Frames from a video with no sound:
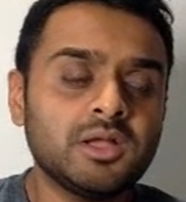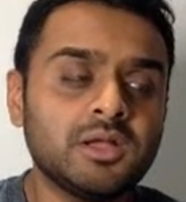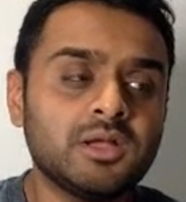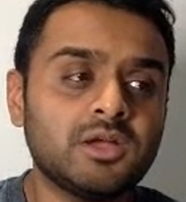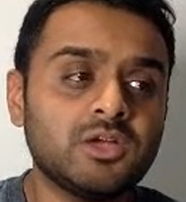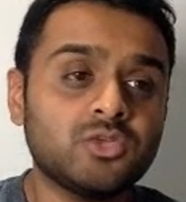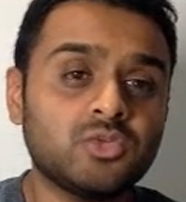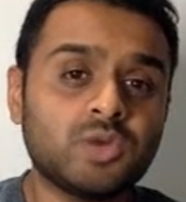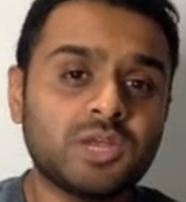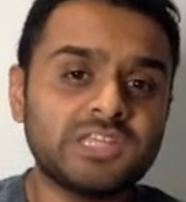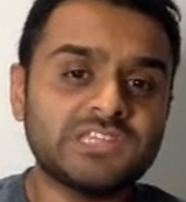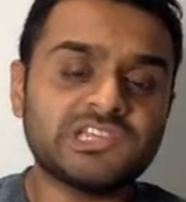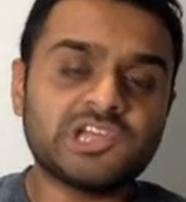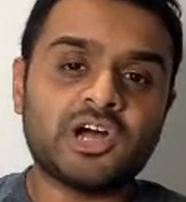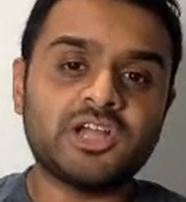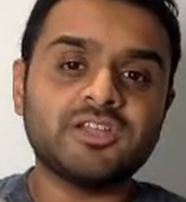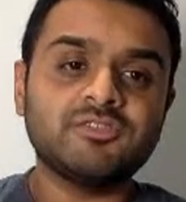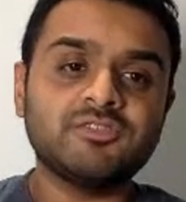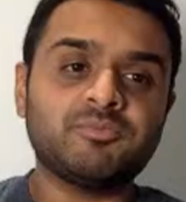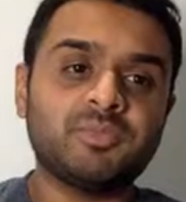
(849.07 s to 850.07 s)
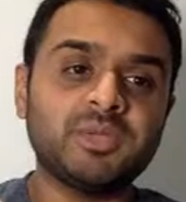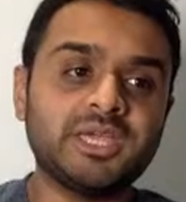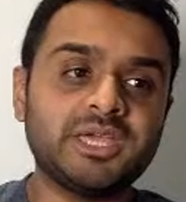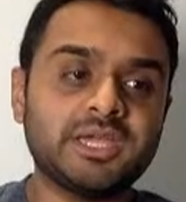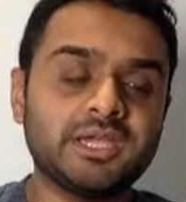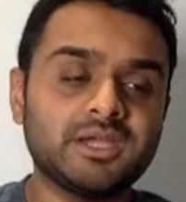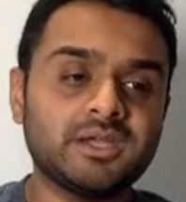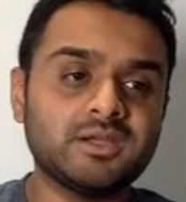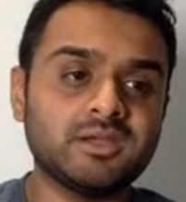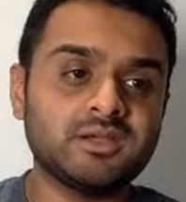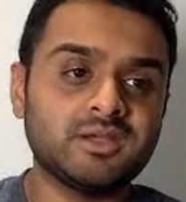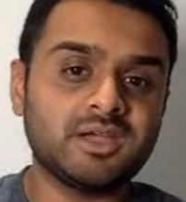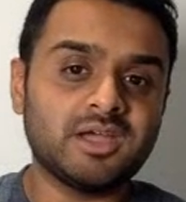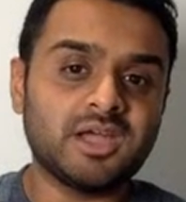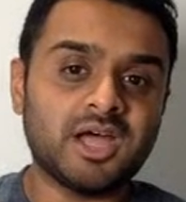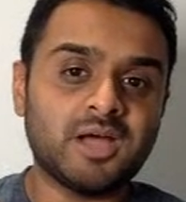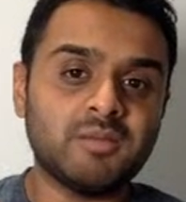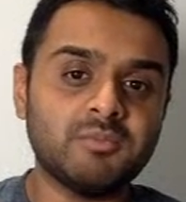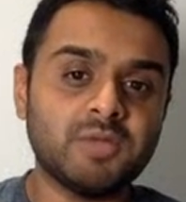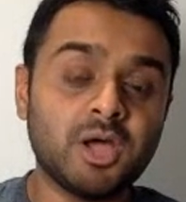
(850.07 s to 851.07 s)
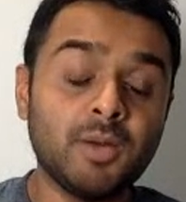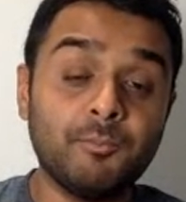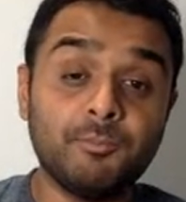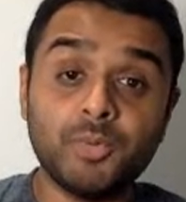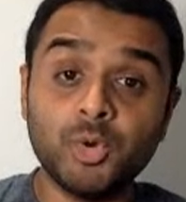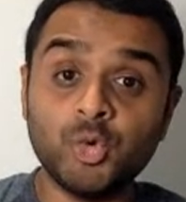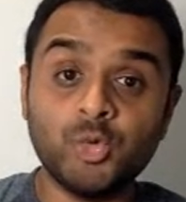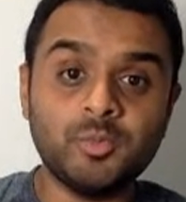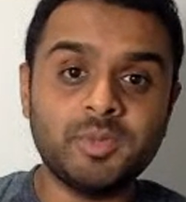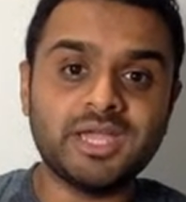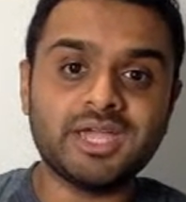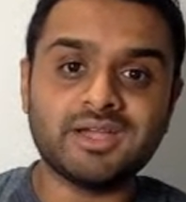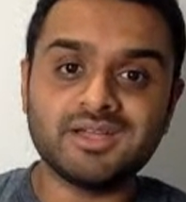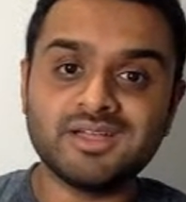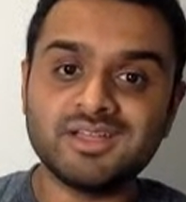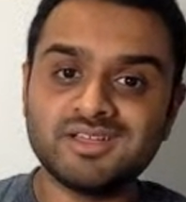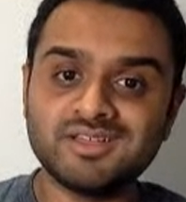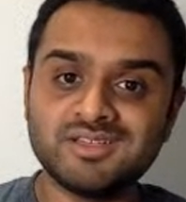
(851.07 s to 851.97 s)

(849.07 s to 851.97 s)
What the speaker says: as well as kind of being a booming